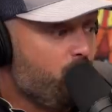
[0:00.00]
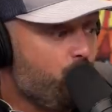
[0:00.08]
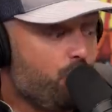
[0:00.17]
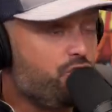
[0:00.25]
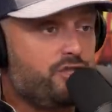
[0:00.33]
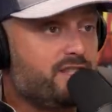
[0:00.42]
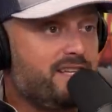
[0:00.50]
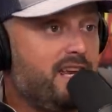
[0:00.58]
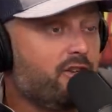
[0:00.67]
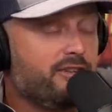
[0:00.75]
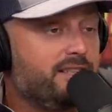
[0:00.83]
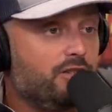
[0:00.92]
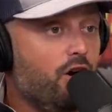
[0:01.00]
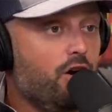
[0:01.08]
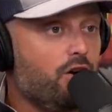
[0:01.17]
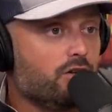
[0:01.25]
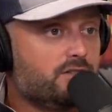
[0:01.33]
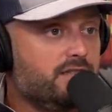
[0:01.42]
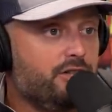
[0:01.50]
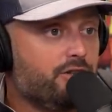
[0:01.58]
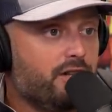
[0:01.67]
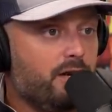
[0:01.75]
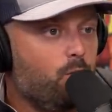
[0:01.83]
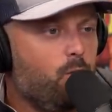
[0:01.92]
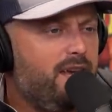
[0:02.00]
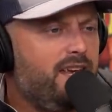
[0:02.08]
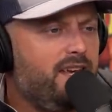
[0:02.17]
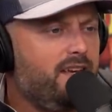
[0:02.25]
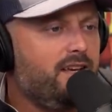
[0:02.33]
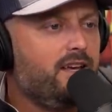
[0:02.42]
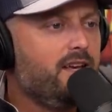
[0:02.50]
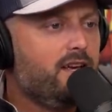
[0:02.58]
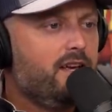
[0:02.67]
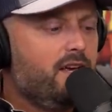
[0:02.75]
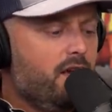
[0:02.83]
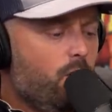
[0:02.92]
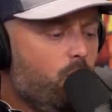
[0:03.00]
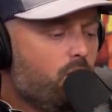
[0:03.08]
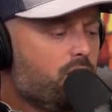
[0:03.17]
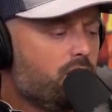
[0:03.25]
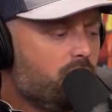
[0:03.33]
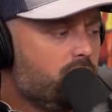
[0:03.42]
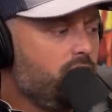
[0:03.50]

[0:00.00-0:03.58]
you're just killing dogs. And you're like, we're,